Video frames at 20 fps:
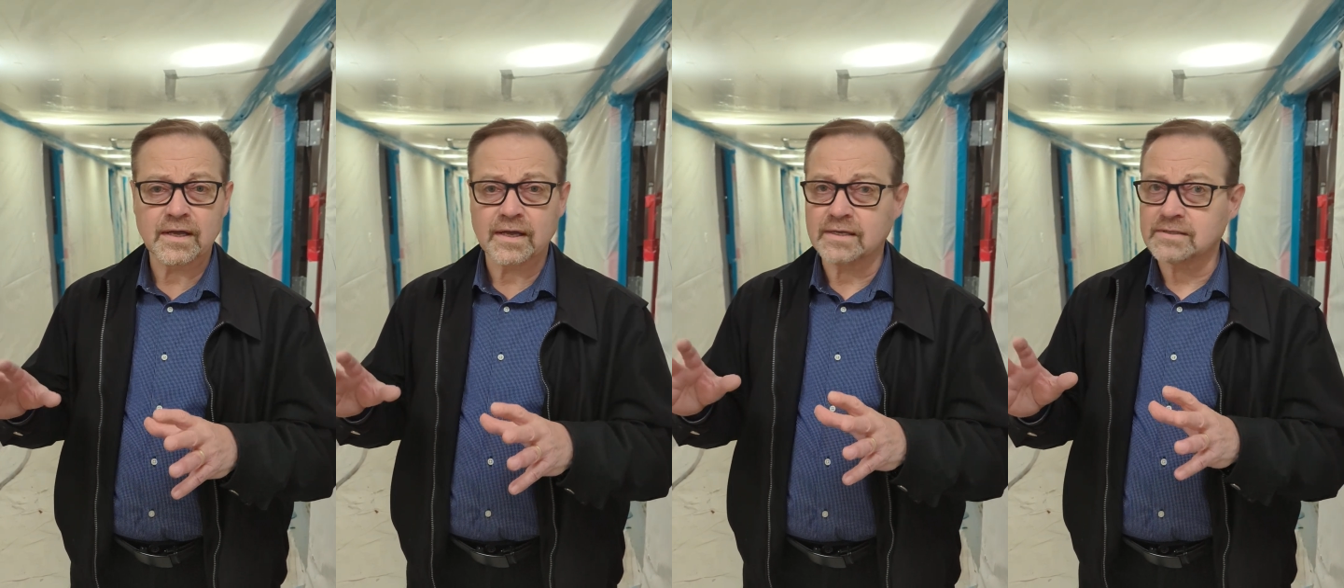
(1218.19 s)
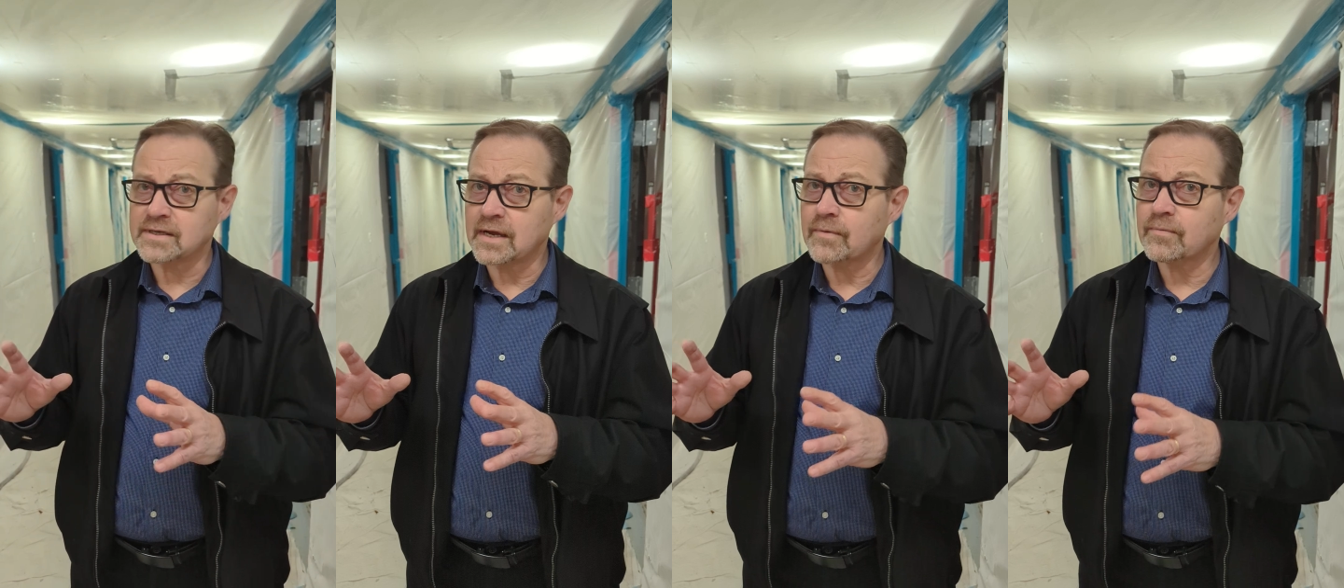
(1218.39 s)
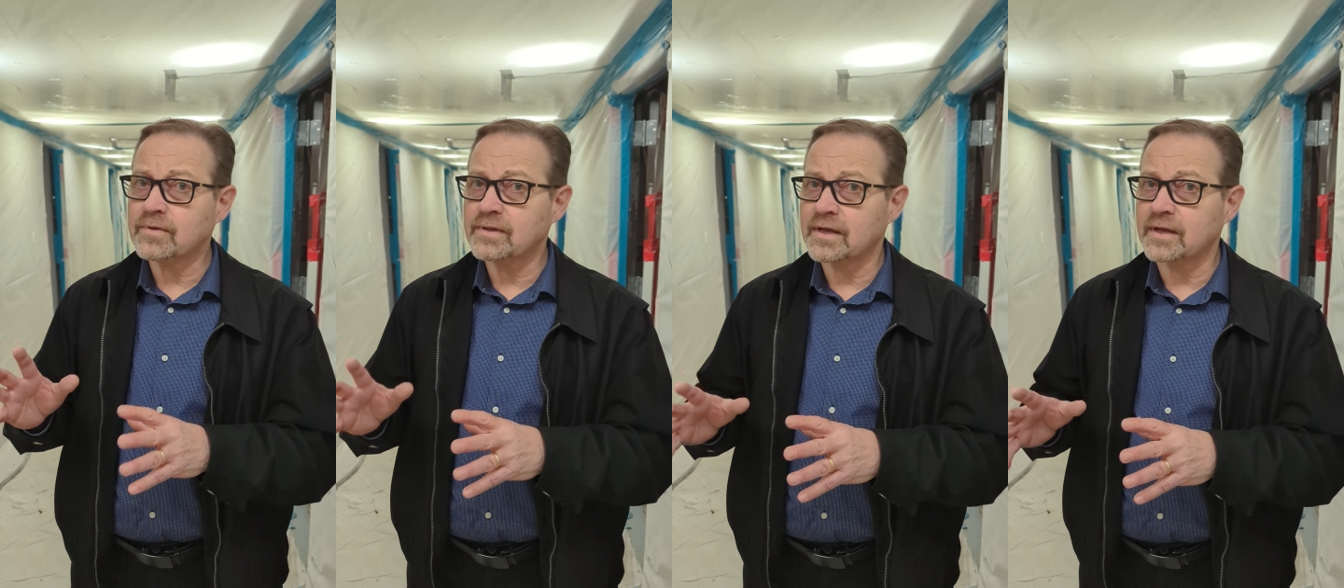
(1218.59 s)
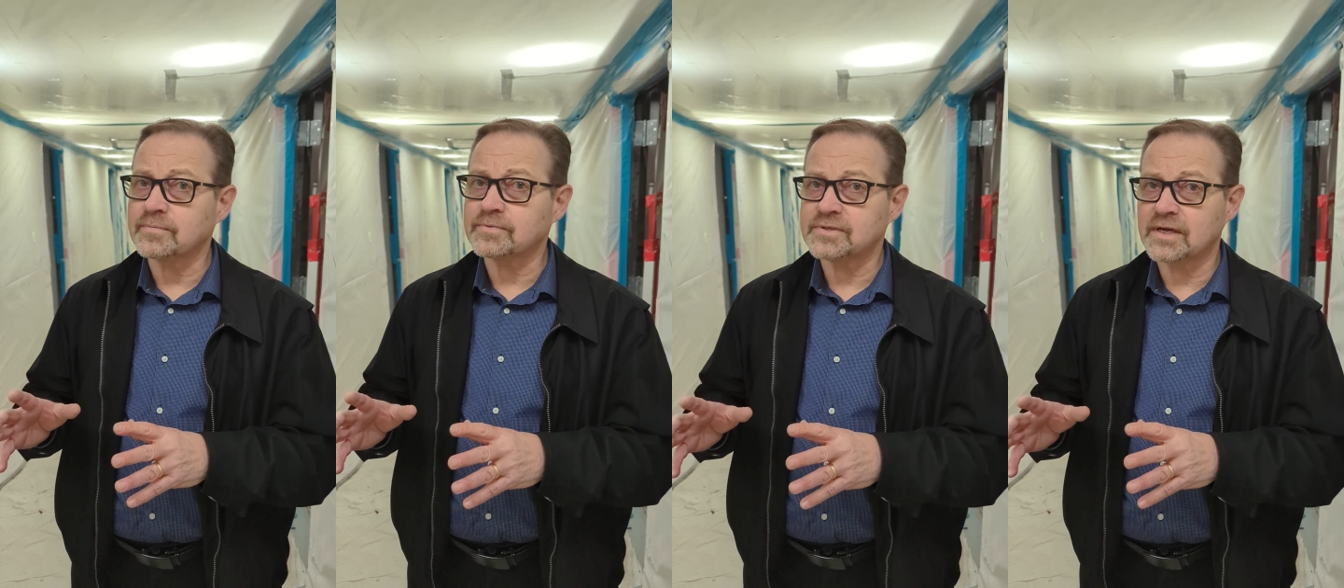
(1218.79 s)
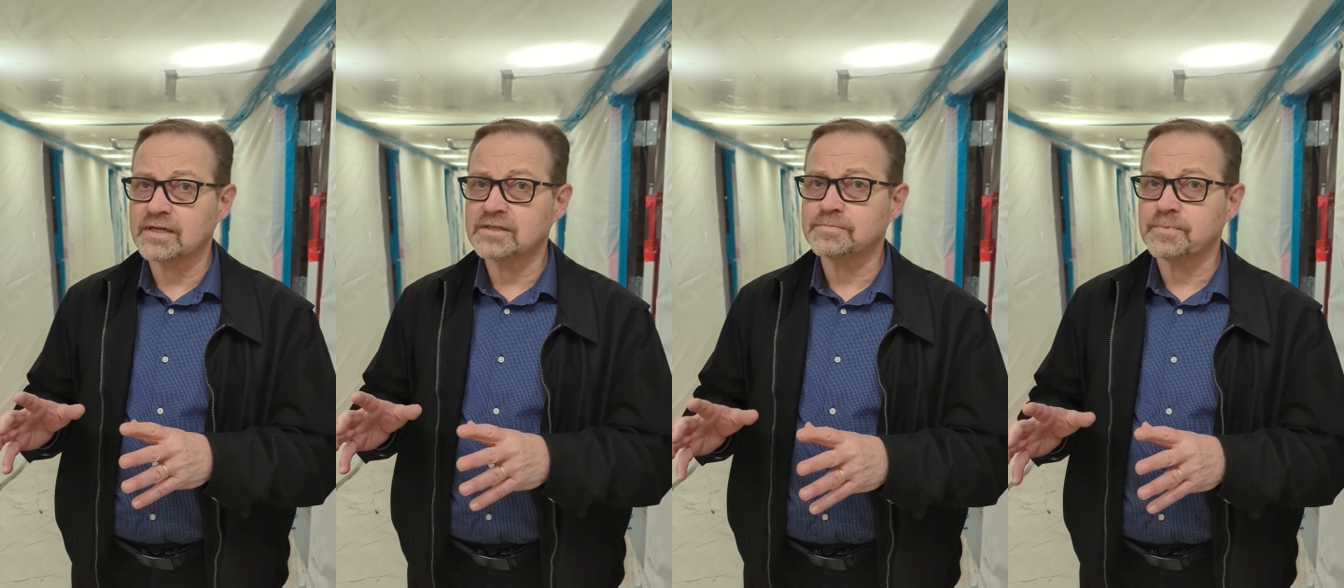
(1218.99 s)
is that really
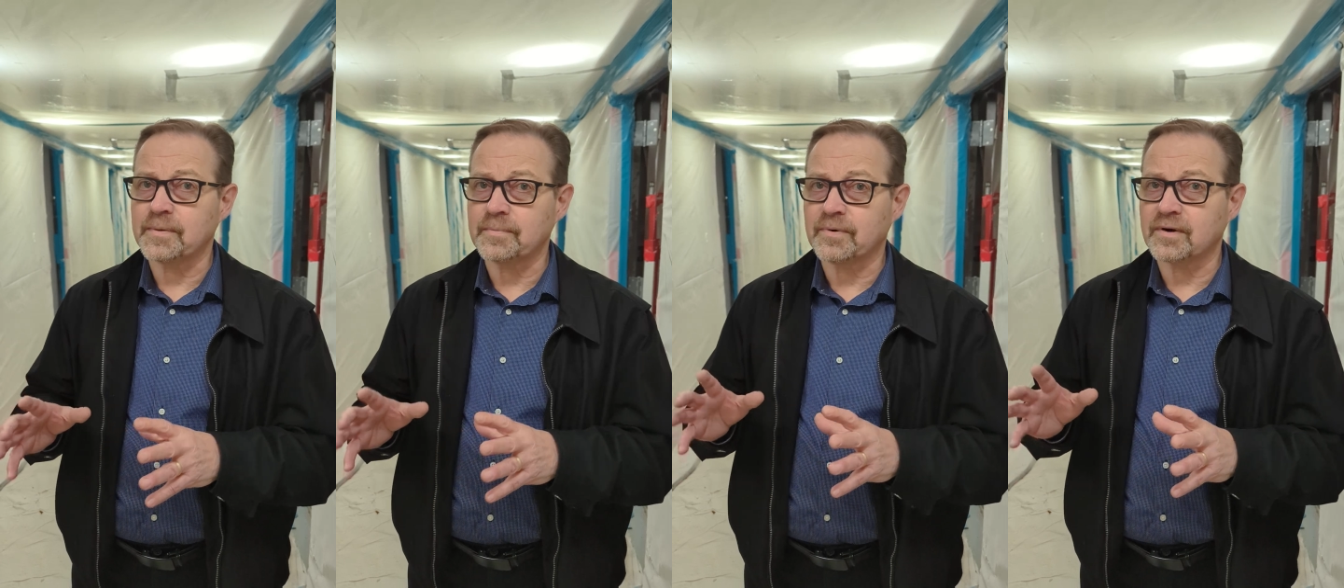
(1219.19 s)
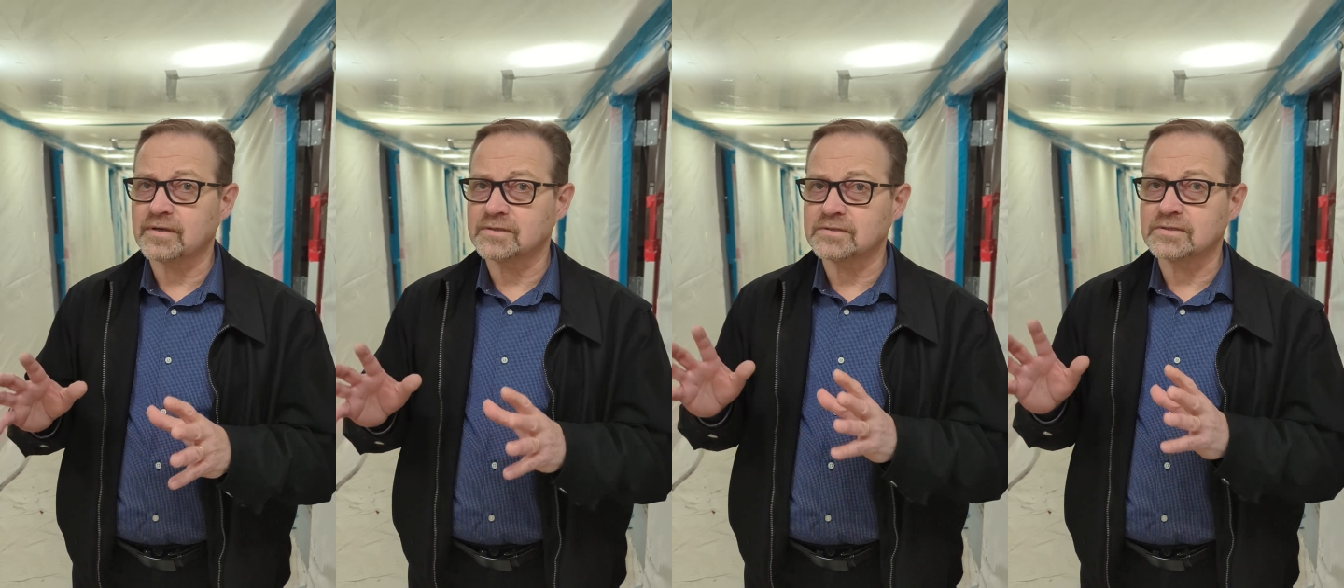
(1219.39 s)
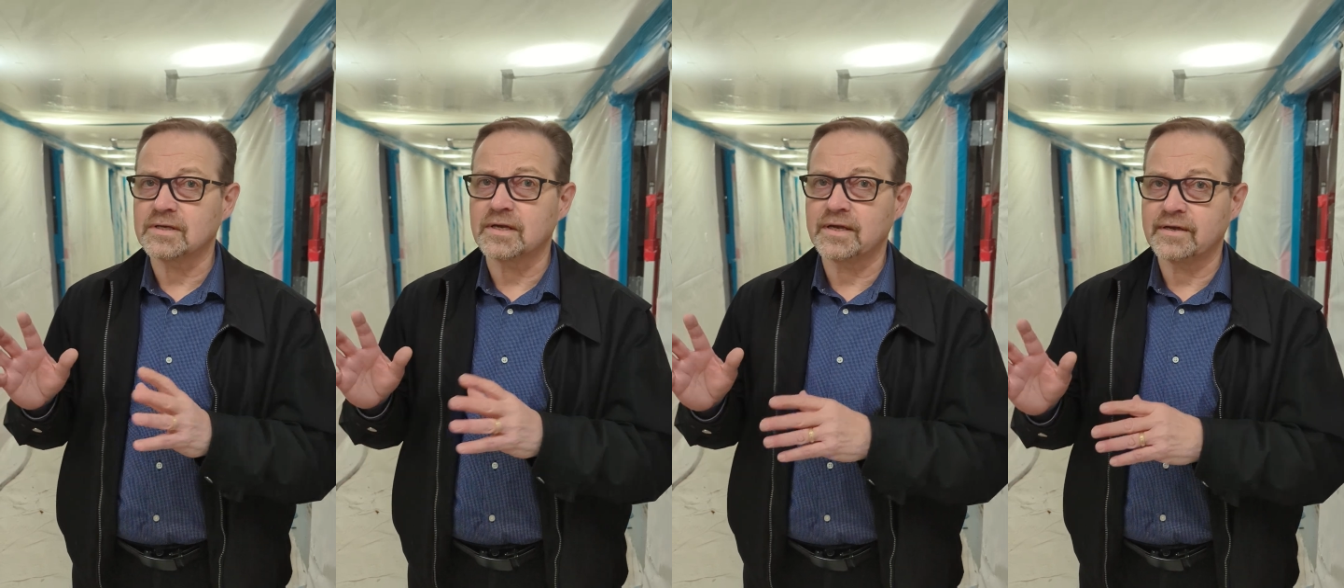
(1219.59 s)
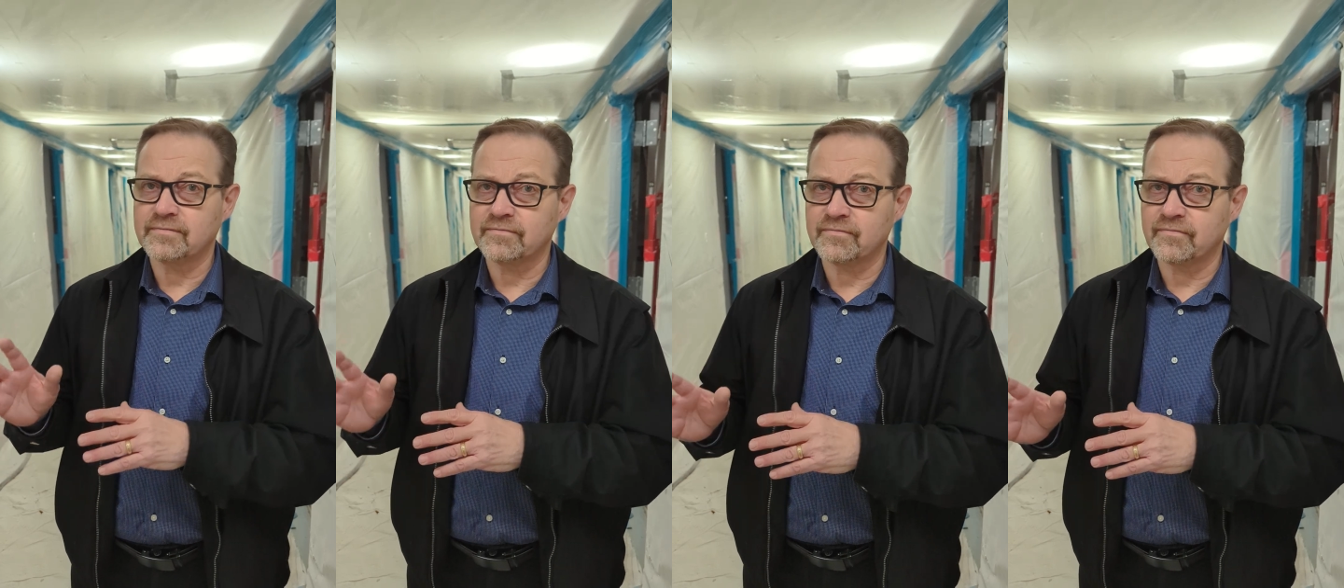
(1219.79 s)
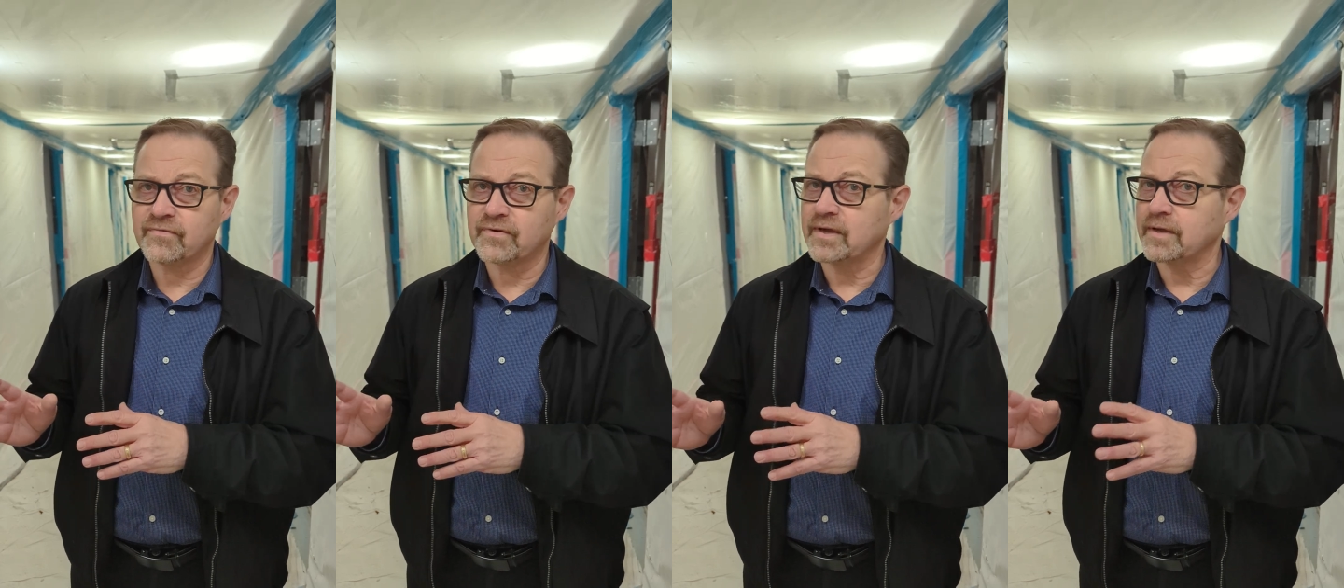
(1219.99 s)
upsets people because it's a
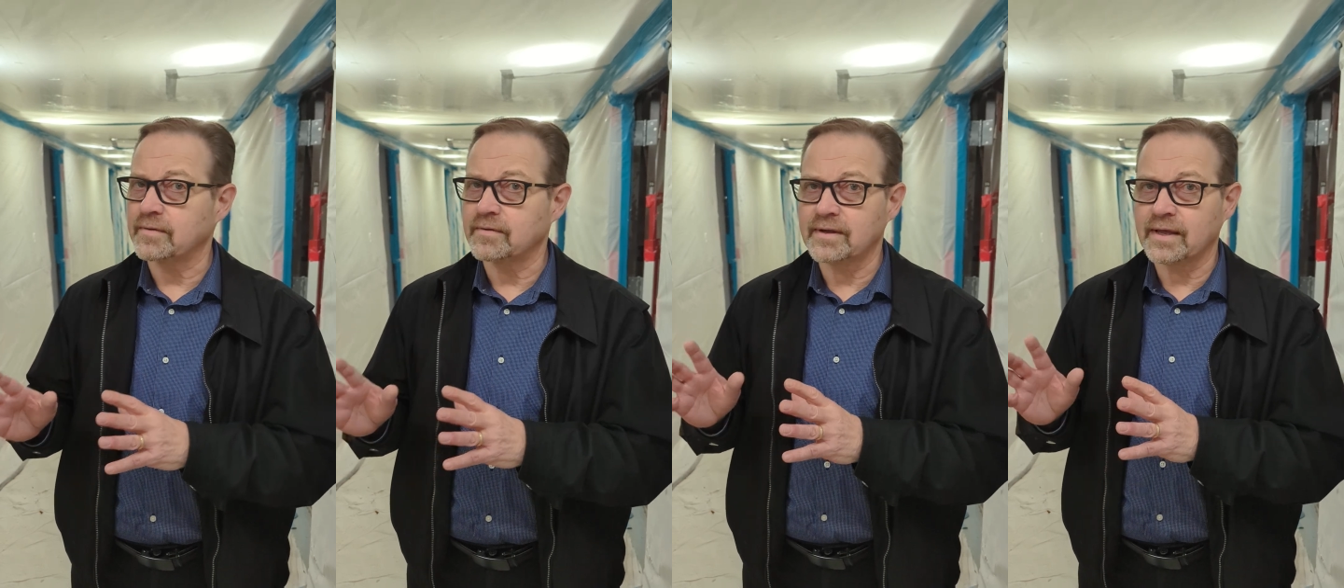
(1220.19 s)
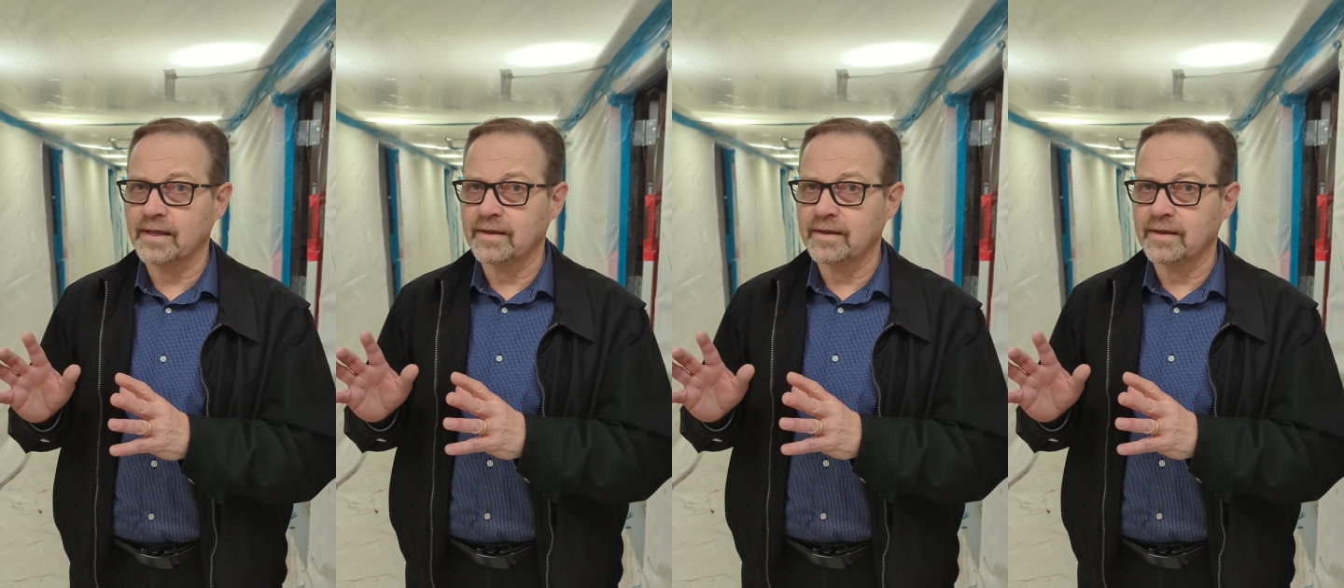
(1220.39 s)
hidden fee,